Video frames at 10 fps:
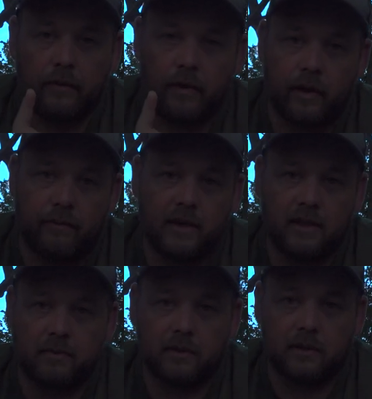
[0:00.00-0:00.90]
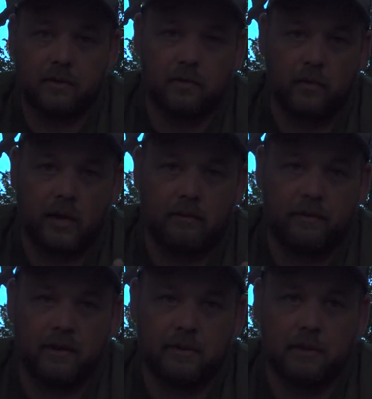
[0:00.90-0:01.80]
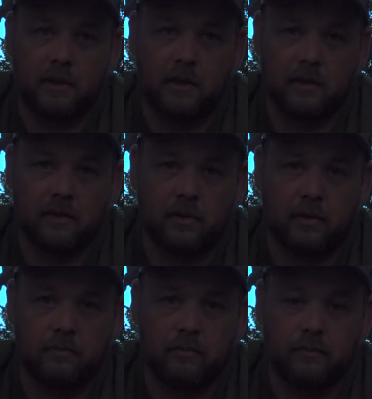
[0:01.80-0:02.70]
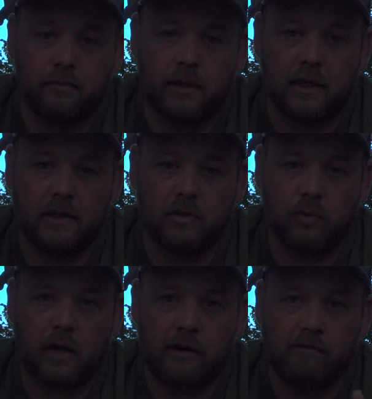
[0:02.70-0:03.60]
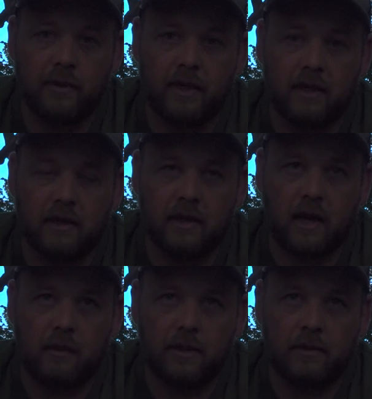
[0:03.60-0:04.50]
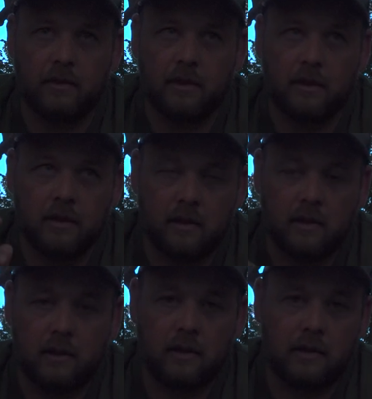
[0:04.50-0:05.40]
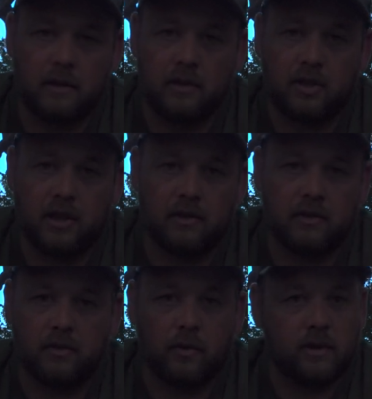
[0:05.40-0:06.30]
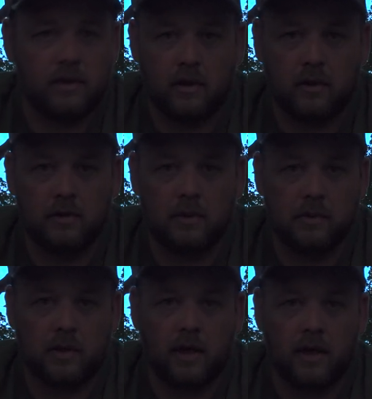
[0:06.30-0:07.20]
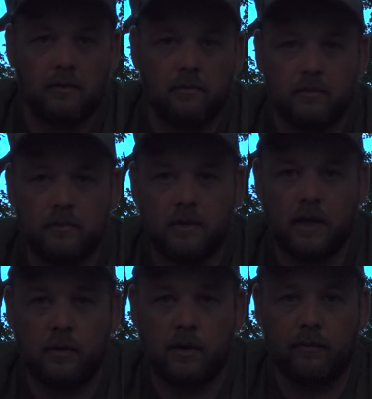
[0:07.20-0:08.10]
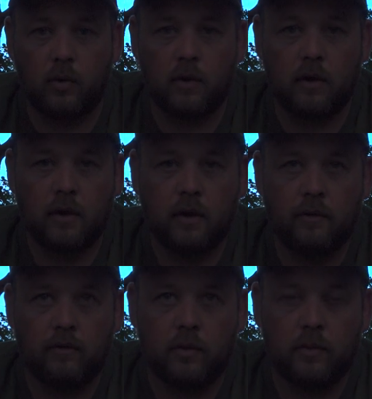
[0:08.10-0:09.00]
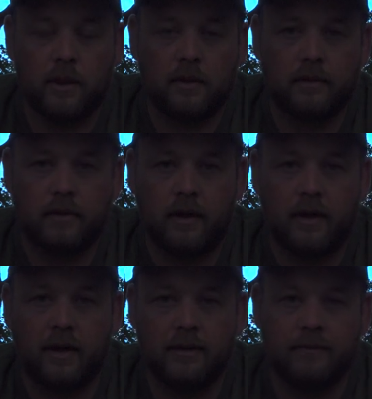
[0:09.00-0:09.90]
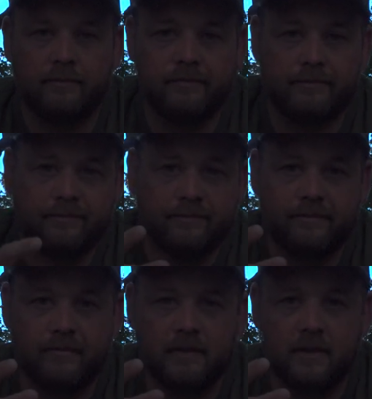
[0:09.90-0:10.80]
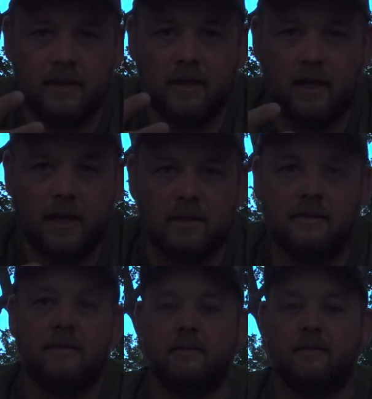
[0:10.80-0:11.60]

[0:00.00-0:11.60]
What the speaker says: On the Facebook, we have a Facebook hunting group page where everybody can comment and share their stories. Y'all go subscribe that way for me. All right, see you guys.